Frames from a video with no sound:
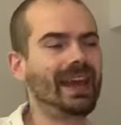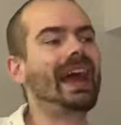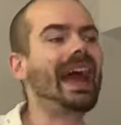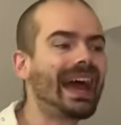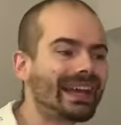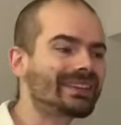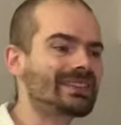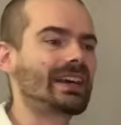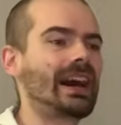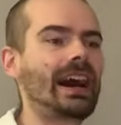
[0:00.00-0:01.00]
and
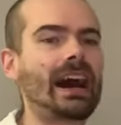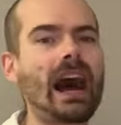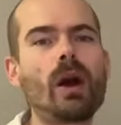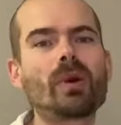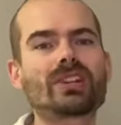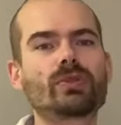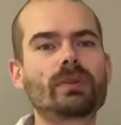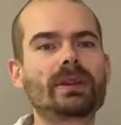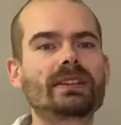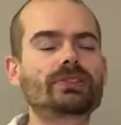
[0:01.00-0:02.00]
how much will
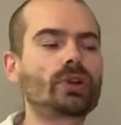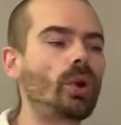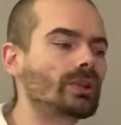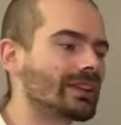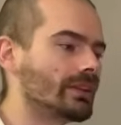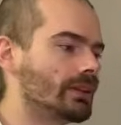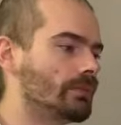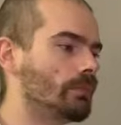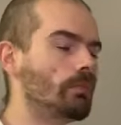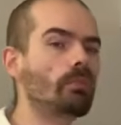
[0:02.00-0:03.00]
be the
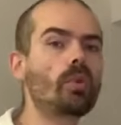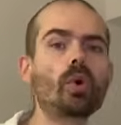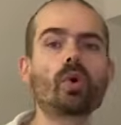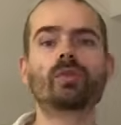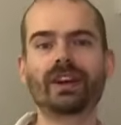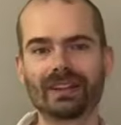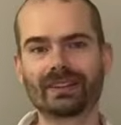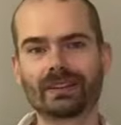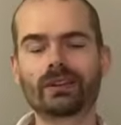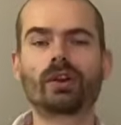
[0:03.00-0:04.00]
total
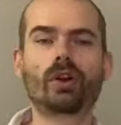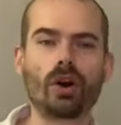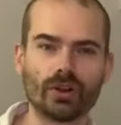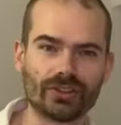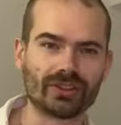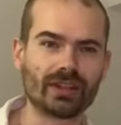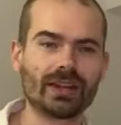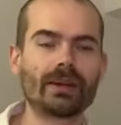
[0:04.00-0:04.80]
move-in cost,